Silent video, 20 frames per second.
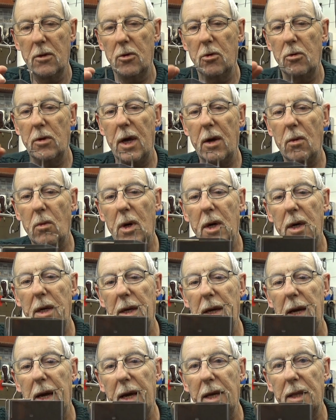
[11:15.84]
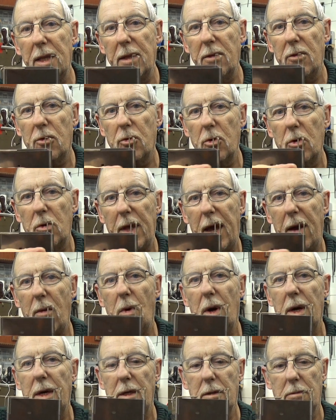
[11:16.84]
that way and then through that
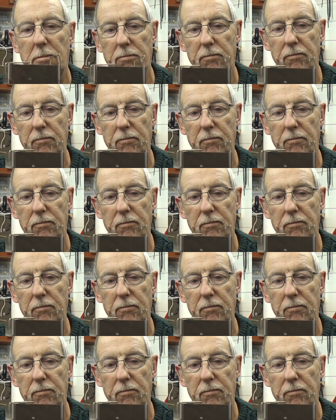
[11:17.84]
way.